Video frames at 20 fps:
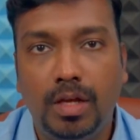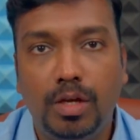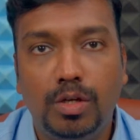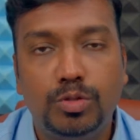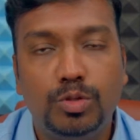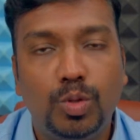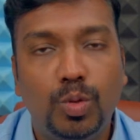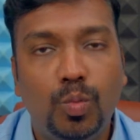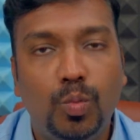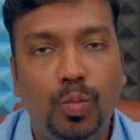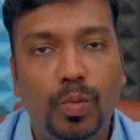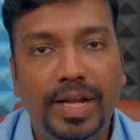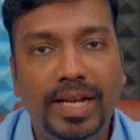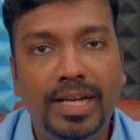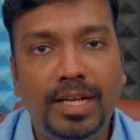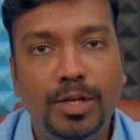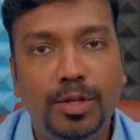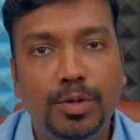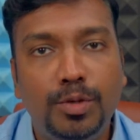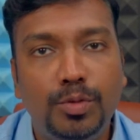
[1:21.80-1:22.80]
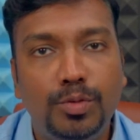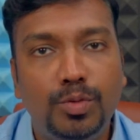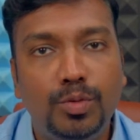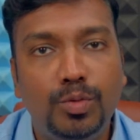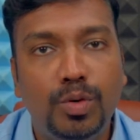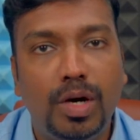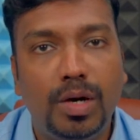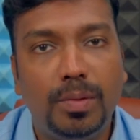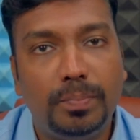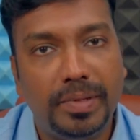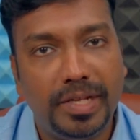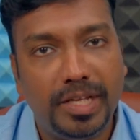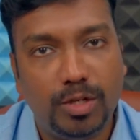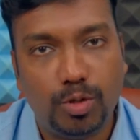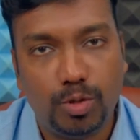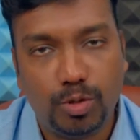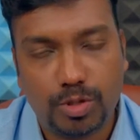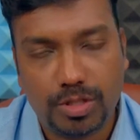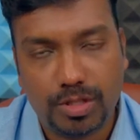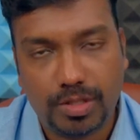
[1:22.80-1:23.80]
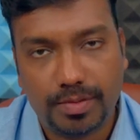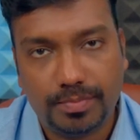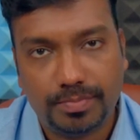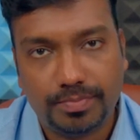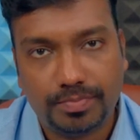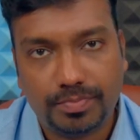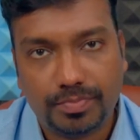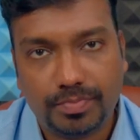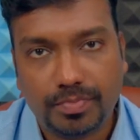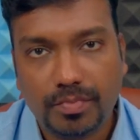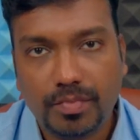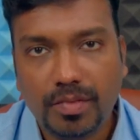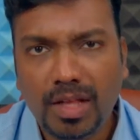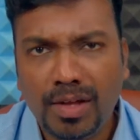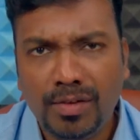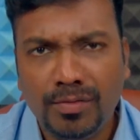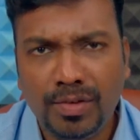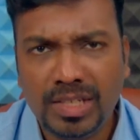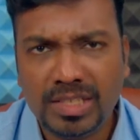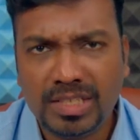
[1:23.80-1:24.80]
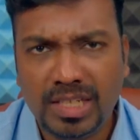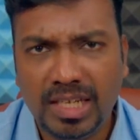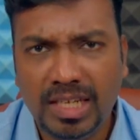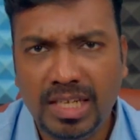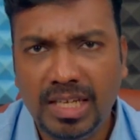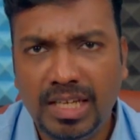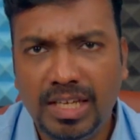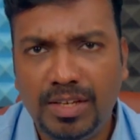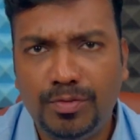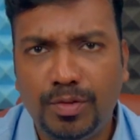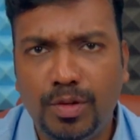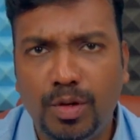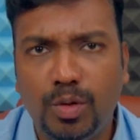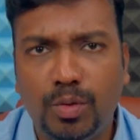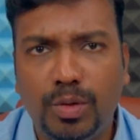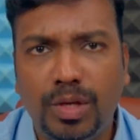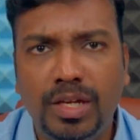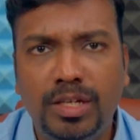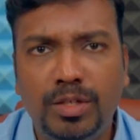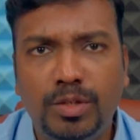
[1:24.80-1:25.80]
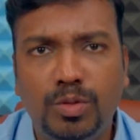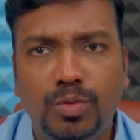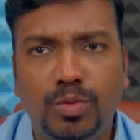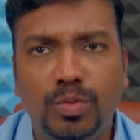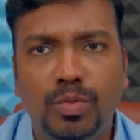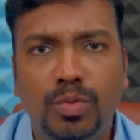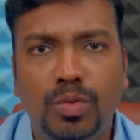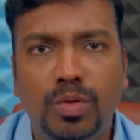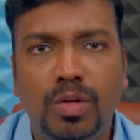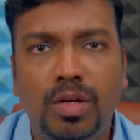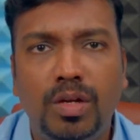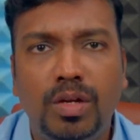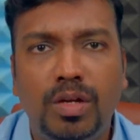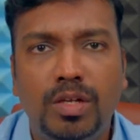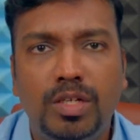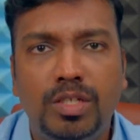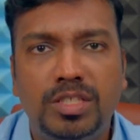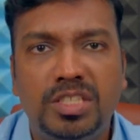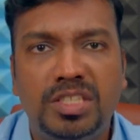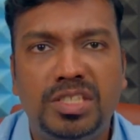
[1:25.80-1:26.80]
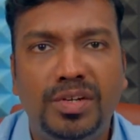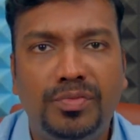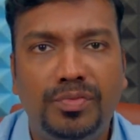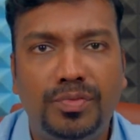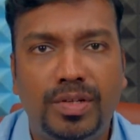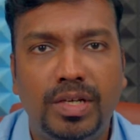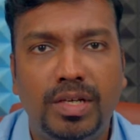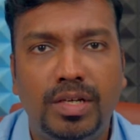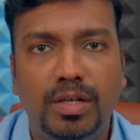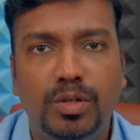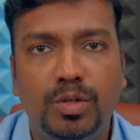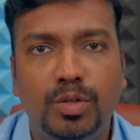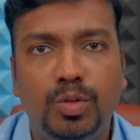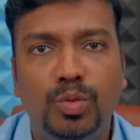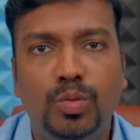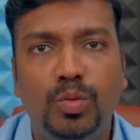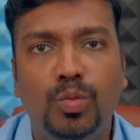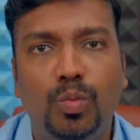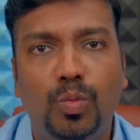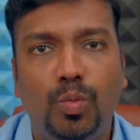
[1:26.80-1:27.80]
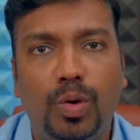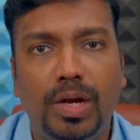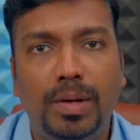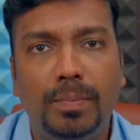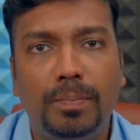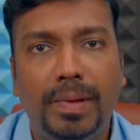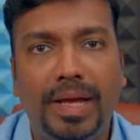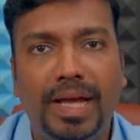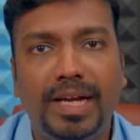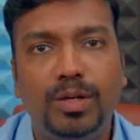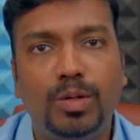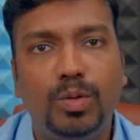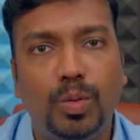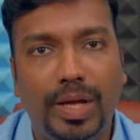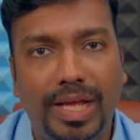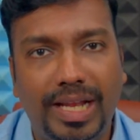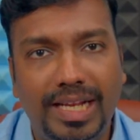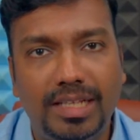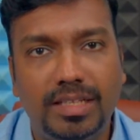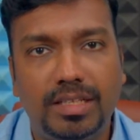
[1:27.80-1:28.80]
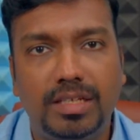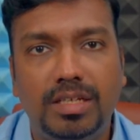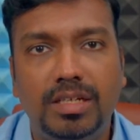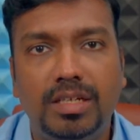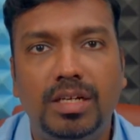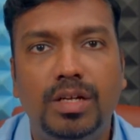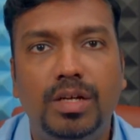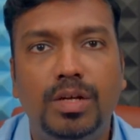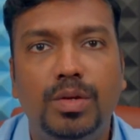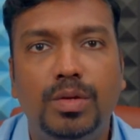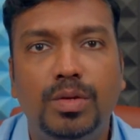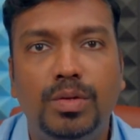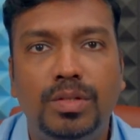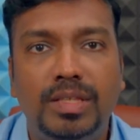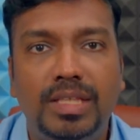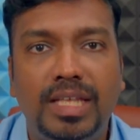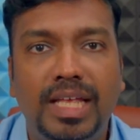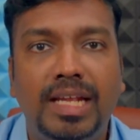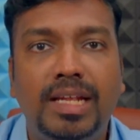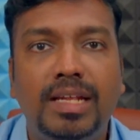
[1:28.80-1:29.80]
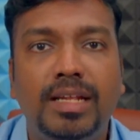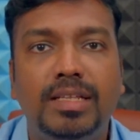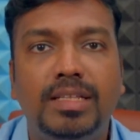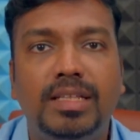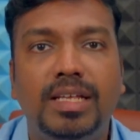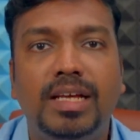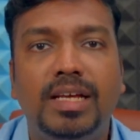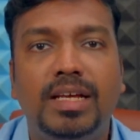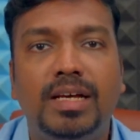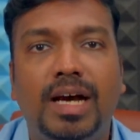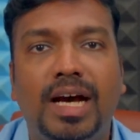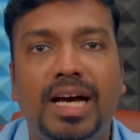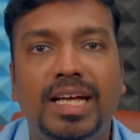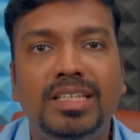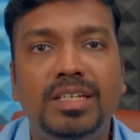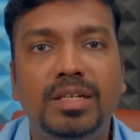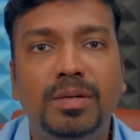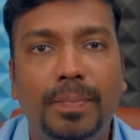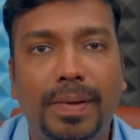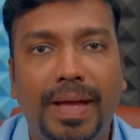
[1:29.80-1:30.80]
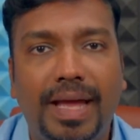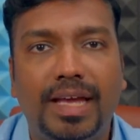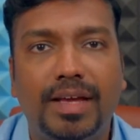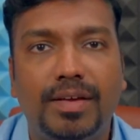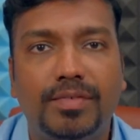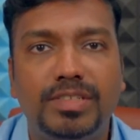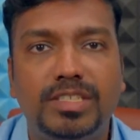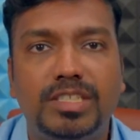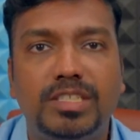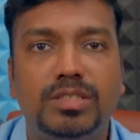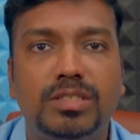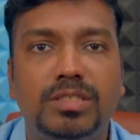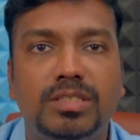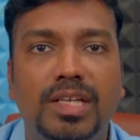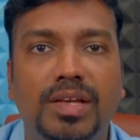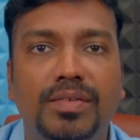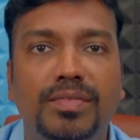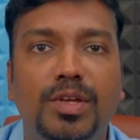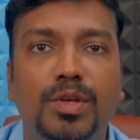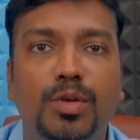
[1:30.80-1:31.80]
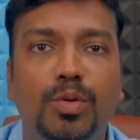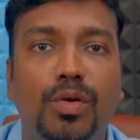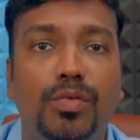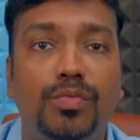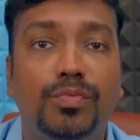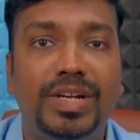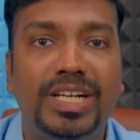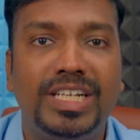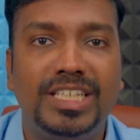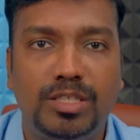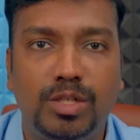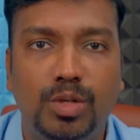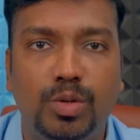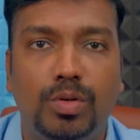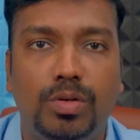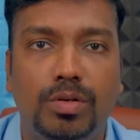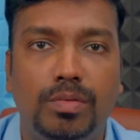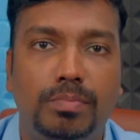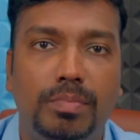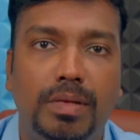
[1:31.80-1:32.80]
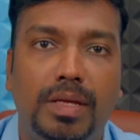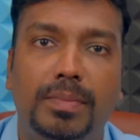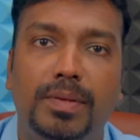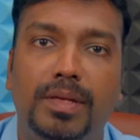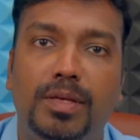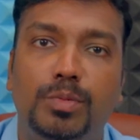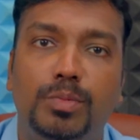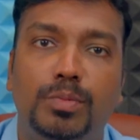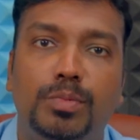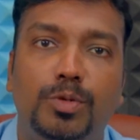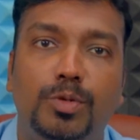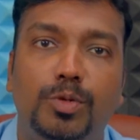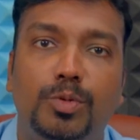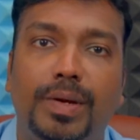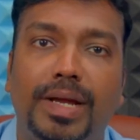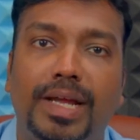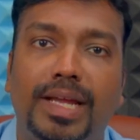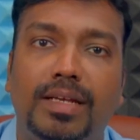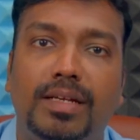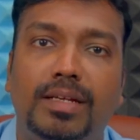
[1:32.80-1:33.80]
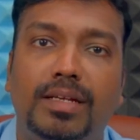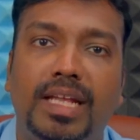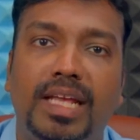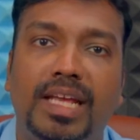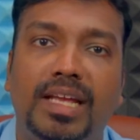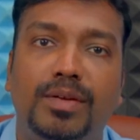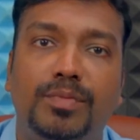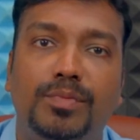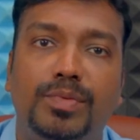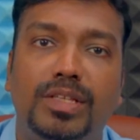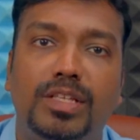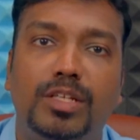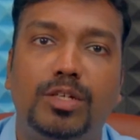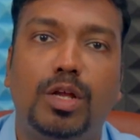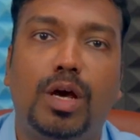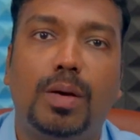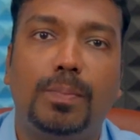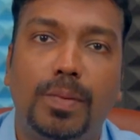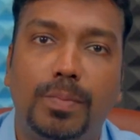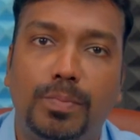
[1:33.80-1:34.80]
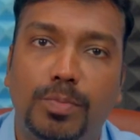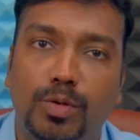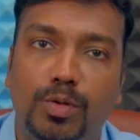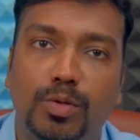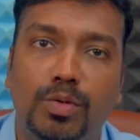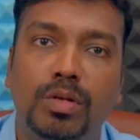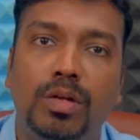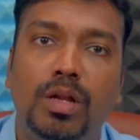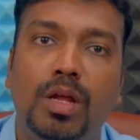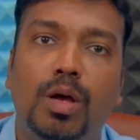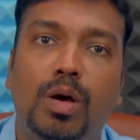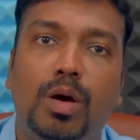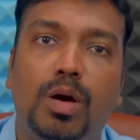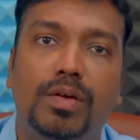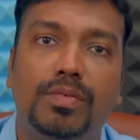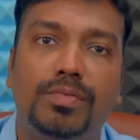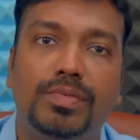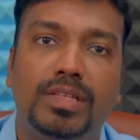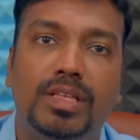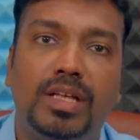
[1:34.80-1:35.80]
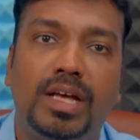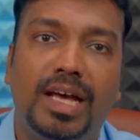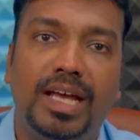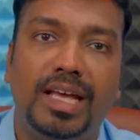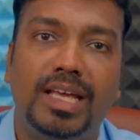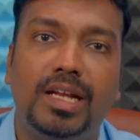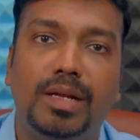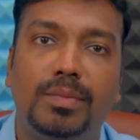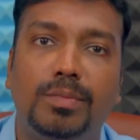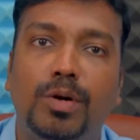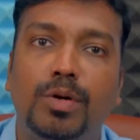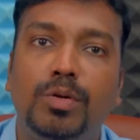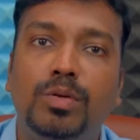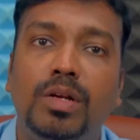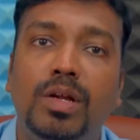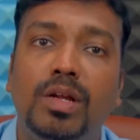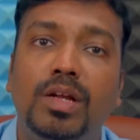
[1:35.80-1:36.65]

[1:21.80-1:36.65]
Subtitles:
So when do you do a pre-closure? Firstly, if you are looking to shift to one bank to another, then the other bank which is giving you a fresh loan, maybe you might take it with a top-up loan or with a higher amount,